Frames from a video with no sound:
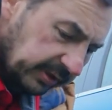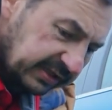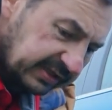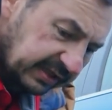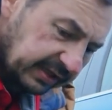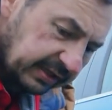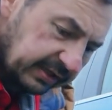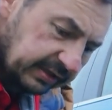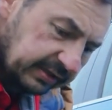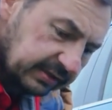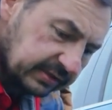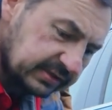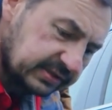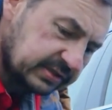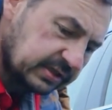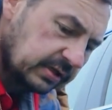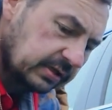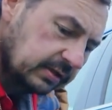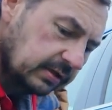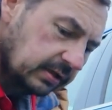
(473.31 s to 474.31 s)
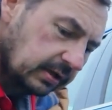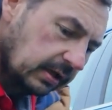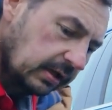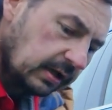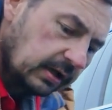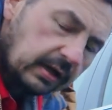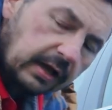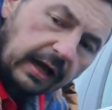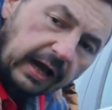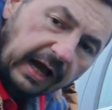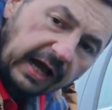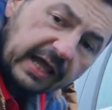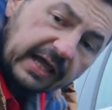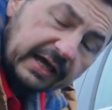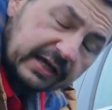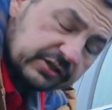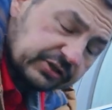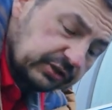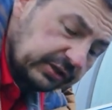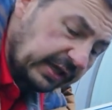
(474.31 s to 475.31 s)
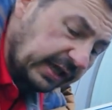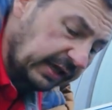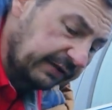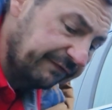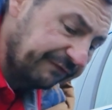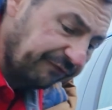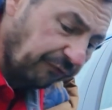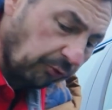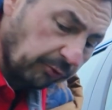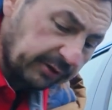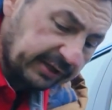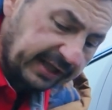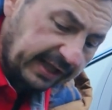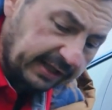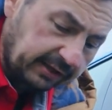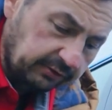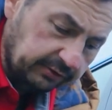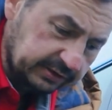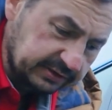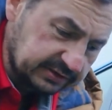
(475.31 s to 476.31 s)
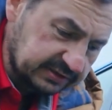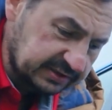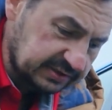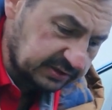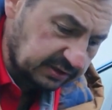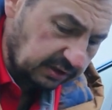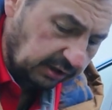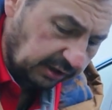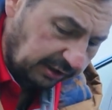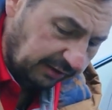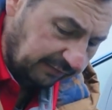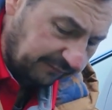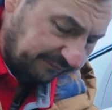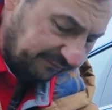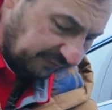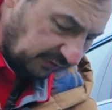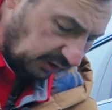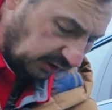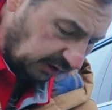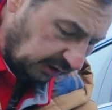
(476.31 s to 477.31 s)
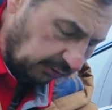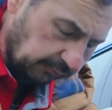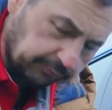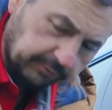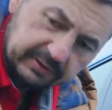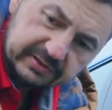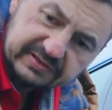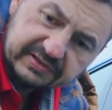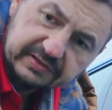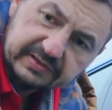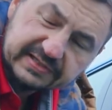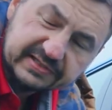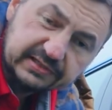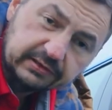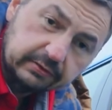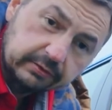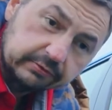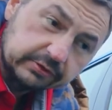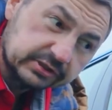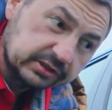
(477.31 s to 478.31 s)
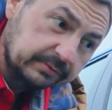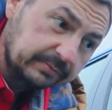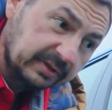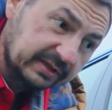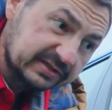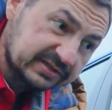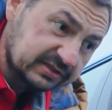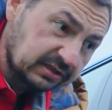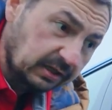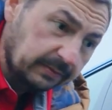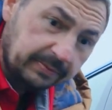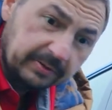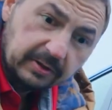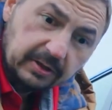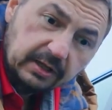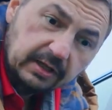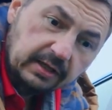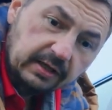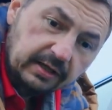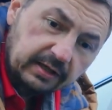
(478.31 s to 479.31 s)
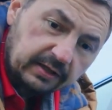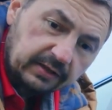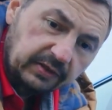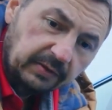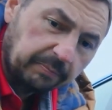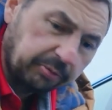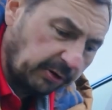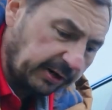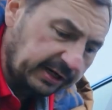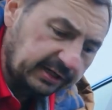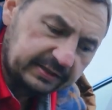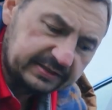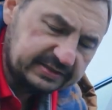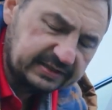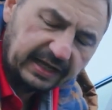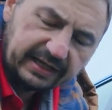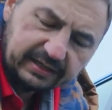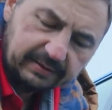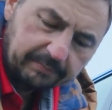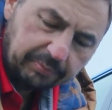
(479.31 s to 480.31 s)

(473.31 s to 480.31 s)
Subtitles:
we did is I actually had 4 gallons of rinseless solution mixed up. The brand is not